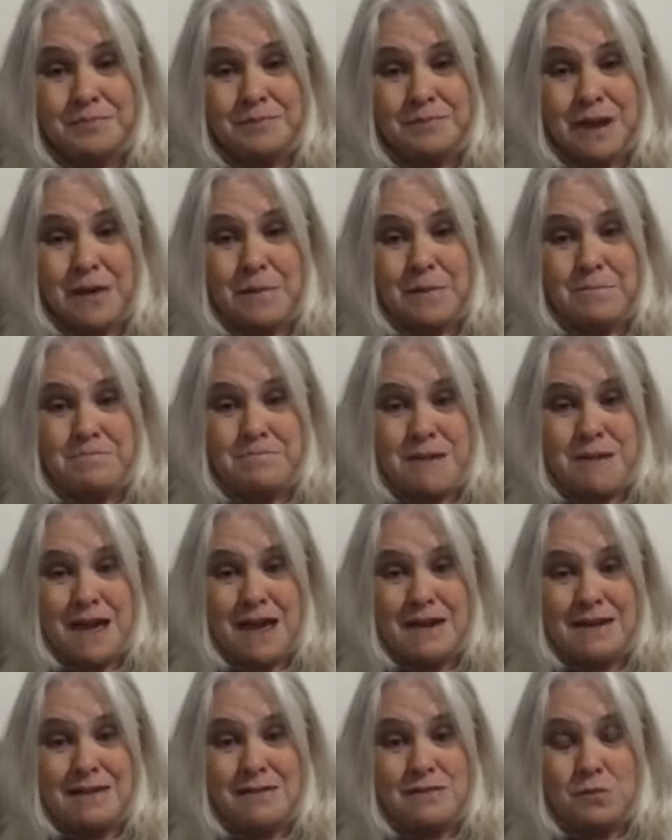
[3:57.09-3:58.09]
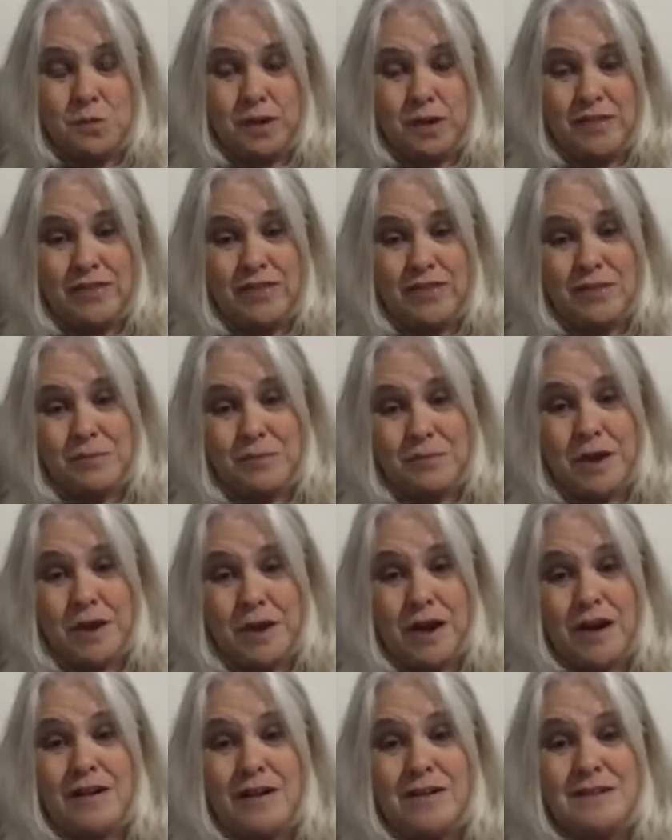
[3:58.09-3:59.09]
about mat width
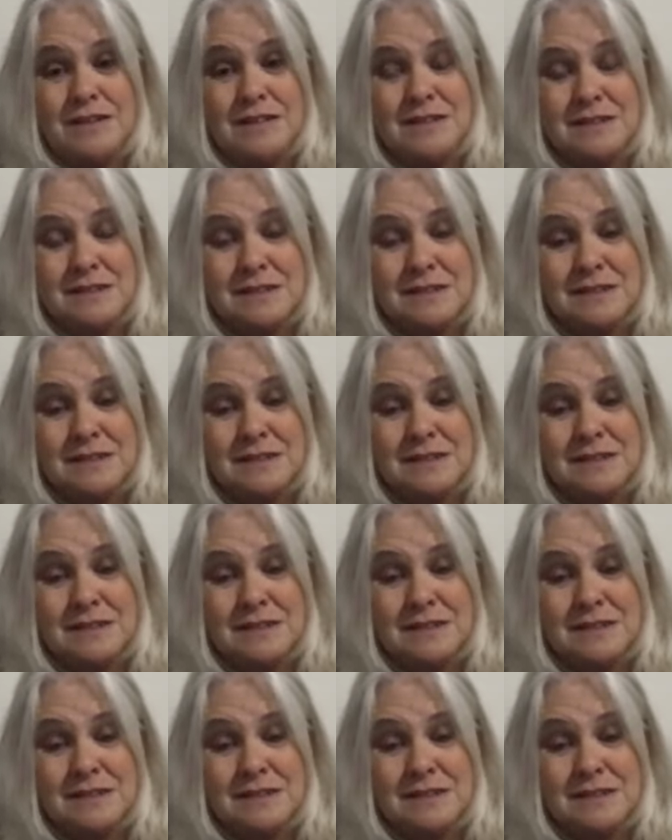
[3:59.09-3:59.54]
apart.